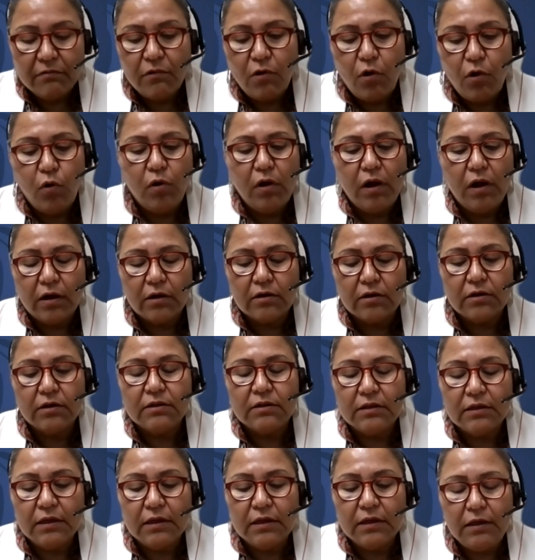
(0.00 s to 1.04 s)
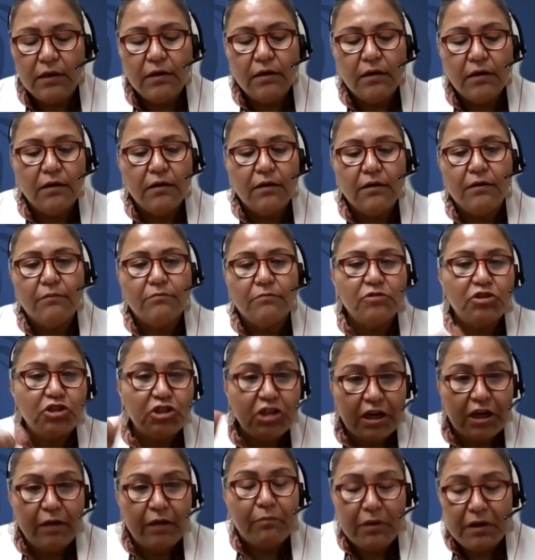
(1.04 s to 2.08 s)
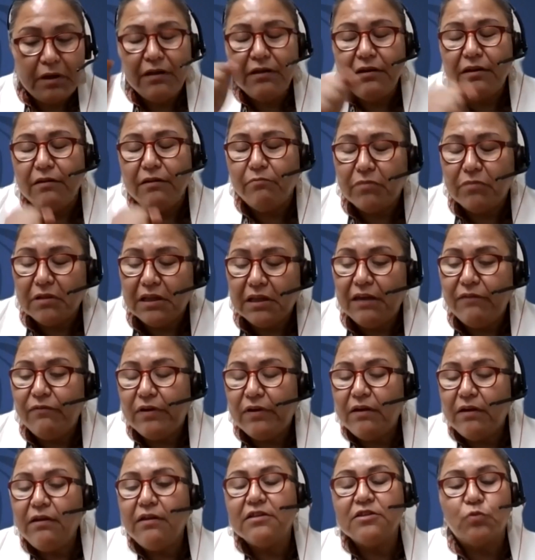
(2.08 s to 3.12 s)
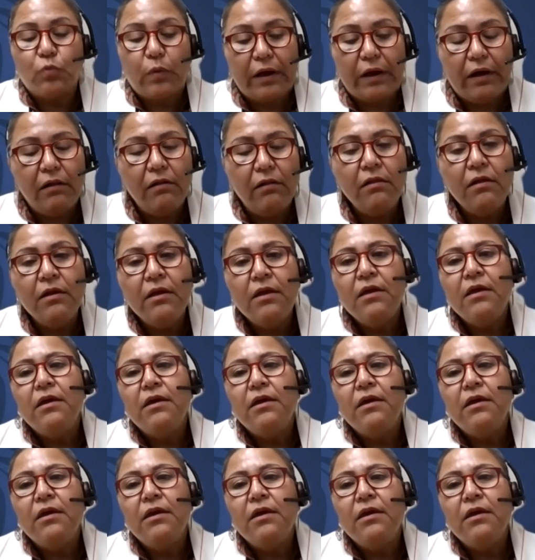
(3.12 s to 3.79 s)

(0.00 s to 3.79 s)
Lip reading: wholeheartedly champion and believe in as well,